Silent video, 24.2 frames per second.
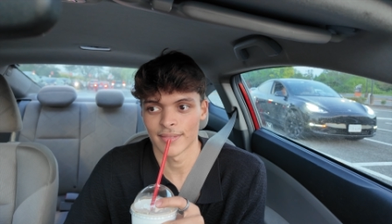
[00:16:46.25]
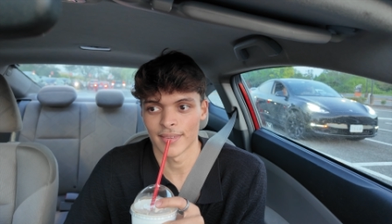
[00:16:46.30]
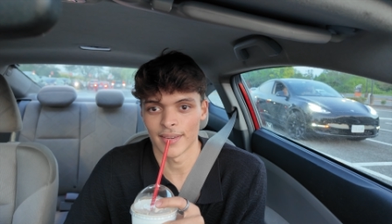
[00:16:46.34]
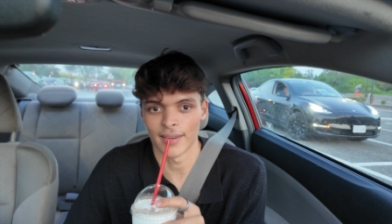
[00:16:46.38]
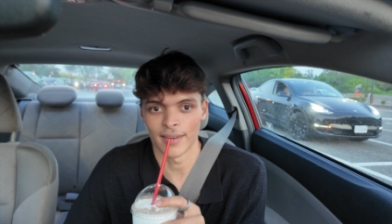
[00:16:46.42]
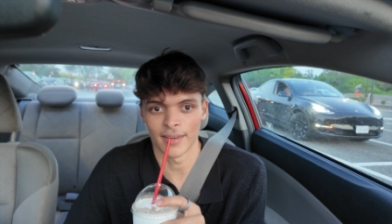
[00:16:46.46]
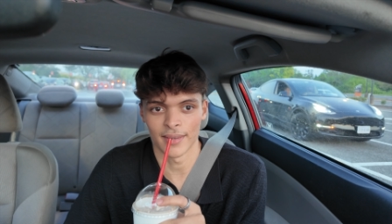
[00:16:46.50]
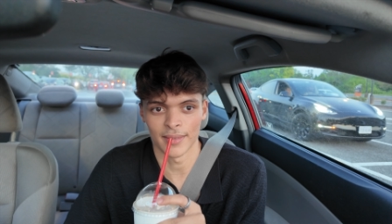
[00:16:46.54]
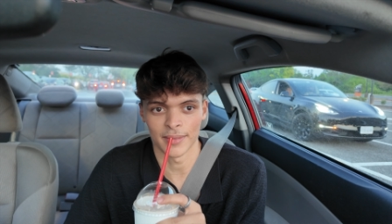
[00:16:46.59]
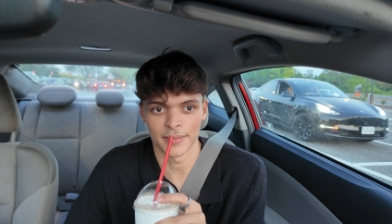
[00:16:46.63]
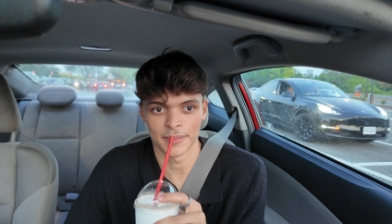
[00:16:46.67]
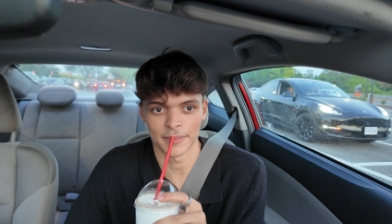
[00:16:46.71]

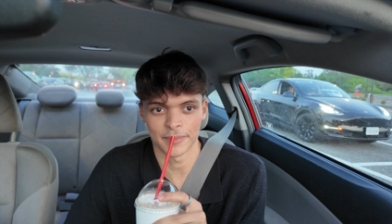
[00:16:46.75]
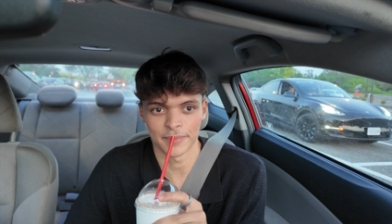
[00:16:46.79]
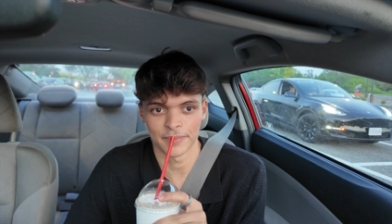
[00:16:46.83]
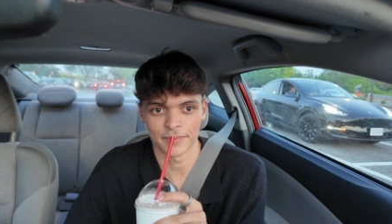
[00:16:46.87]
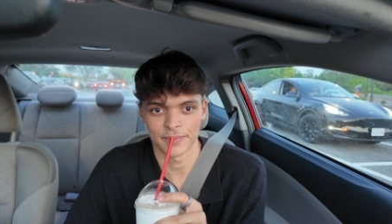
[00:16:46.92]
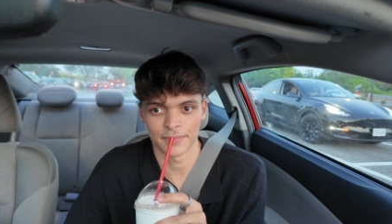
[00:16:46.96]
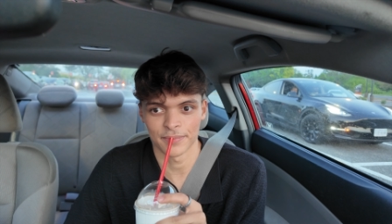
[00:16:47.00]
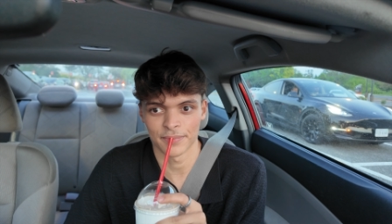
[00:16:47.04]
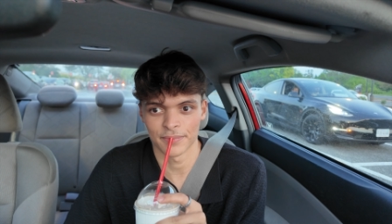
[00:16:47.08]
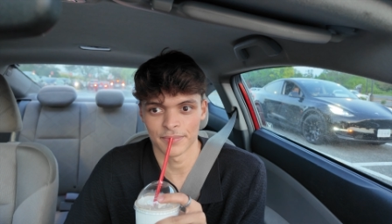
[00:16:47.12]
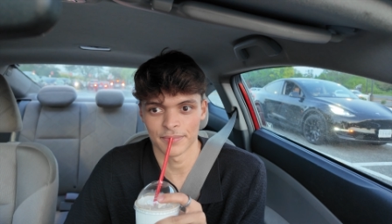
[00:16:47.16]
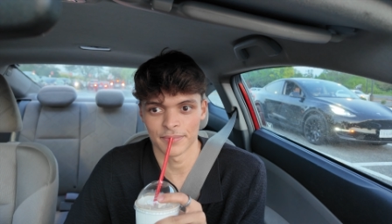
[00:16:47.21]
Um,
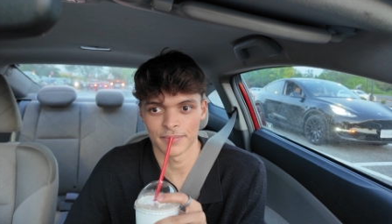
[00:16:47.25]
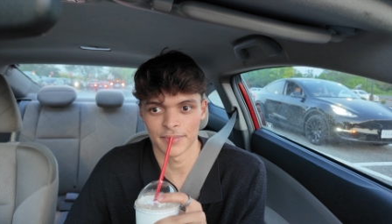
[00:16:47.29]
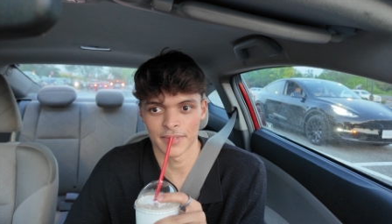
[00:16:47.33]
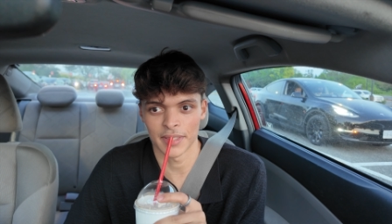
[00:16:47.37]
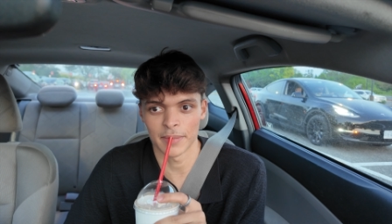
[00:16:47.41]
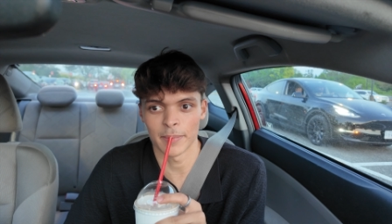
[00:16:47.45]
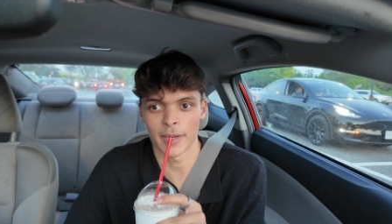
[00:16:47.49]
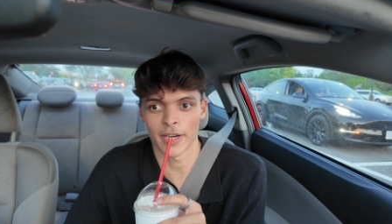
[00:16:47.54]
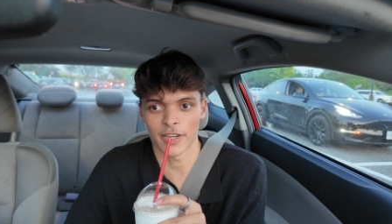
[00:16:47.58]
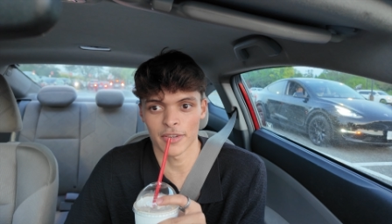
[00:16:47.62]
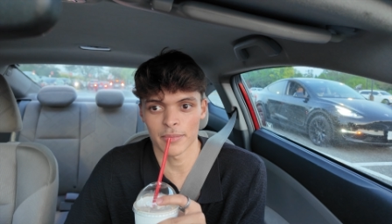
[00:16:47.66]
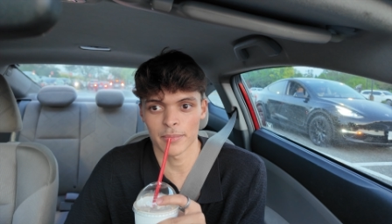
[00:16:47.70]

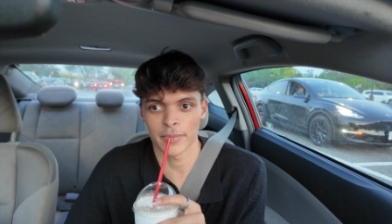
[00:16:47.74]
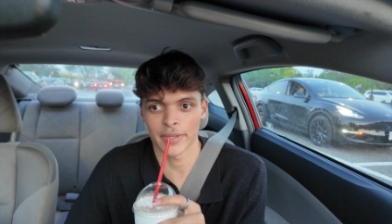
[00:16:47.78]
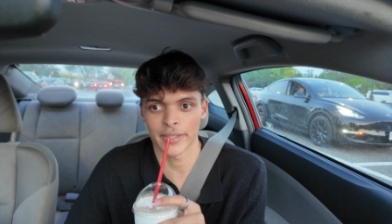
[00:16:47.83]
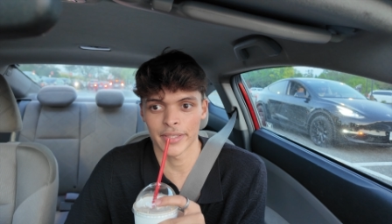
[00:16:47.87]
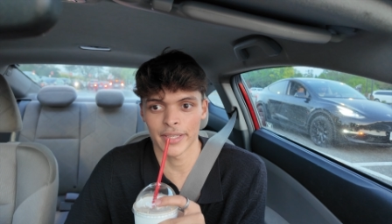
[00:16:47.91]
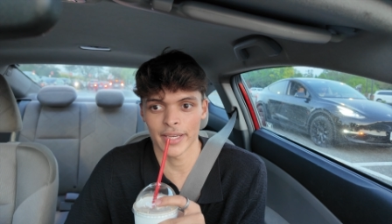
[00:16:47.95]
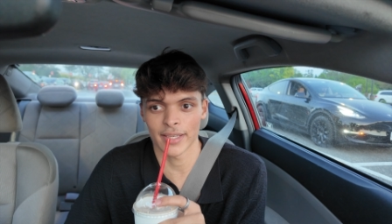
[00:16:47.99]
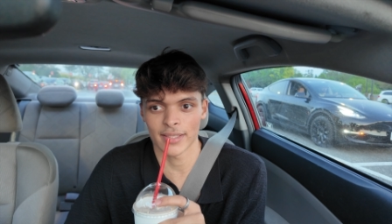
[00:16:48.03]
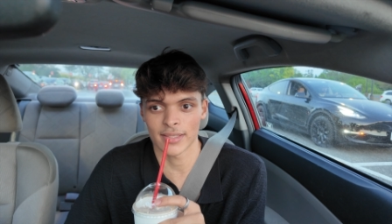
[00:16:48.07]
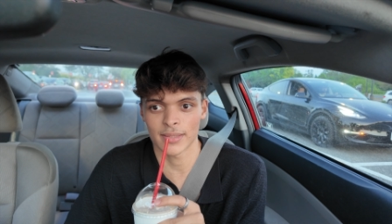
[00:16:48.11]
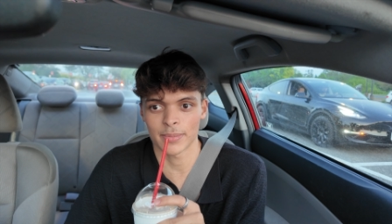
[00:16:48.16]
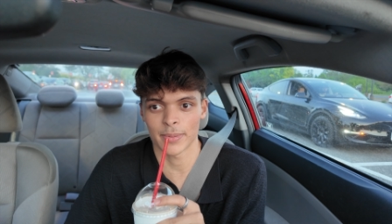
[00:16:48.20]
the amount of
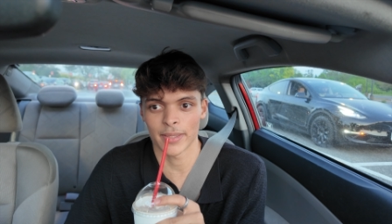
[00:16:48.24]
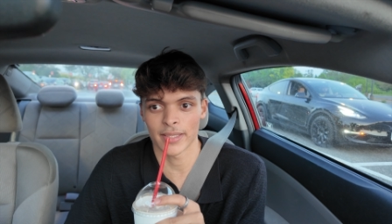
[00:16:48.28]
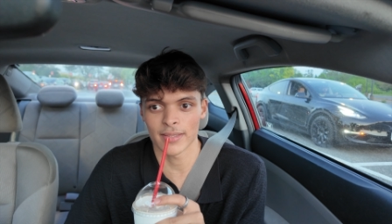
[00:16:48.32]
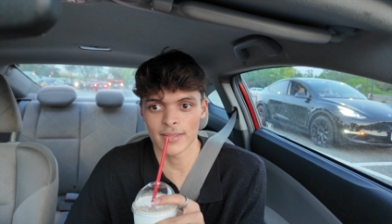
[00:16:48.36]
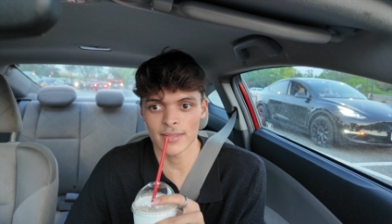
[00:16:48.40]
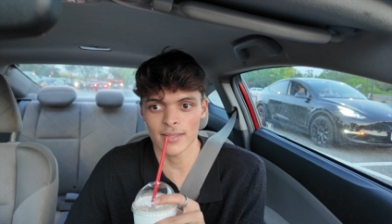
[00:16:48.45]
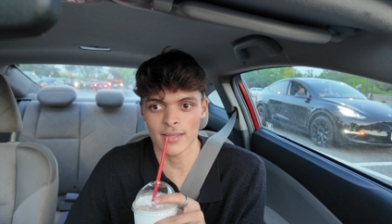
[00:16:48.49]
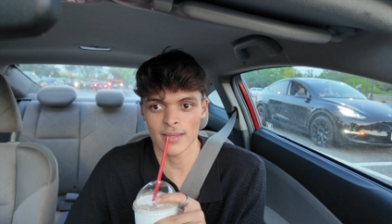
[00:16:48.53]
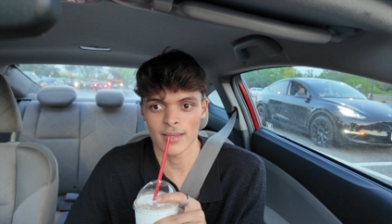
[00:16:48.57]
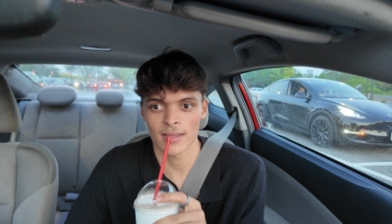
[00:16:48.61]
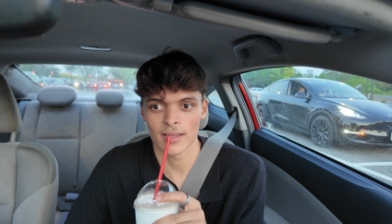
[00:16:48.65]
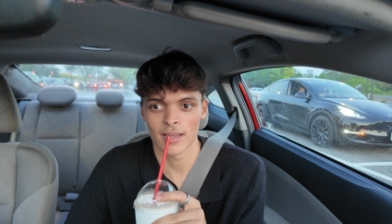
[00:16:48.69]
money I
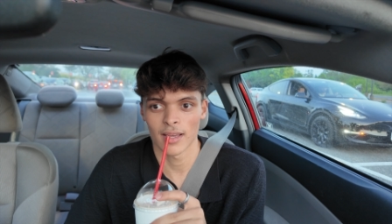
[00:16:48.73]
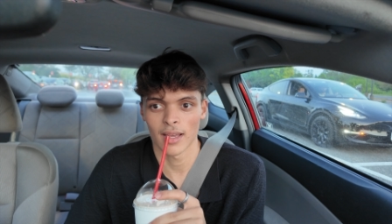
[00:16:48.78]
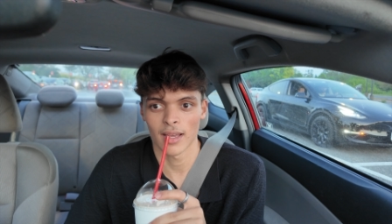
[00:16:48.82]
spend.